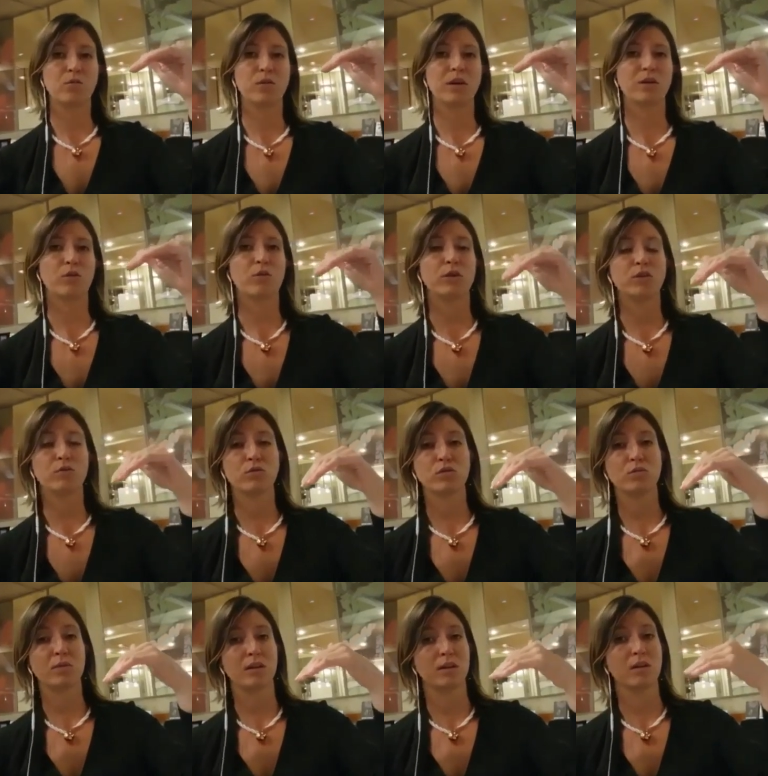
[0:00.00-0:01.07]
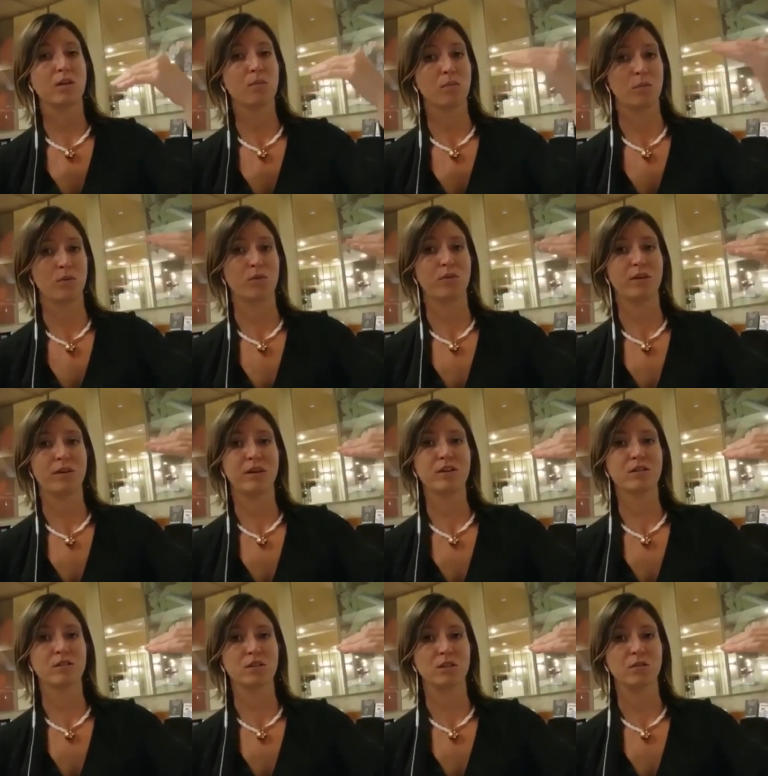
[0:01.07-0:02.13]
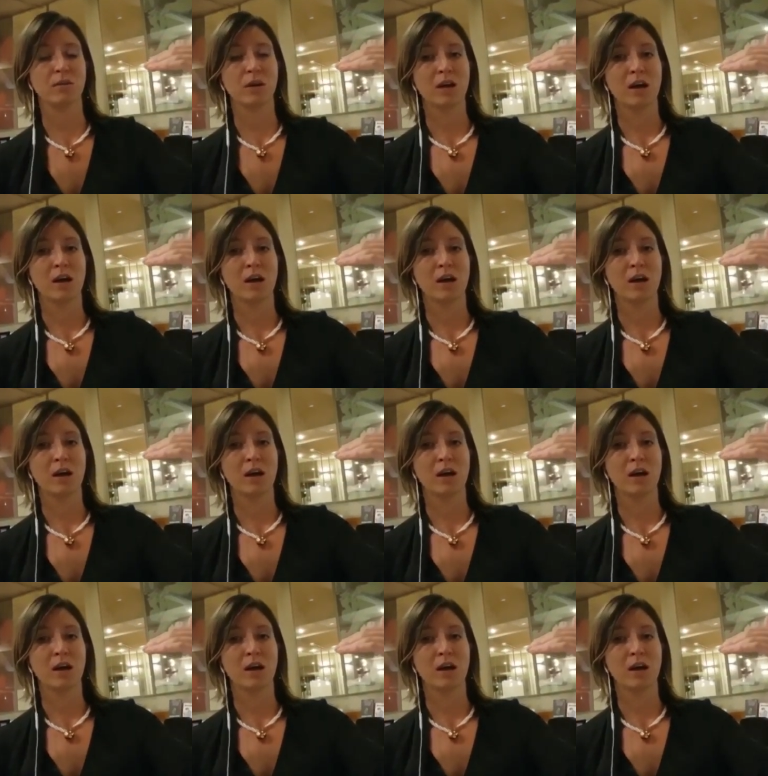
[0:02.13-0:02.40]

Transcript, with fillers: we are going to spend more energy.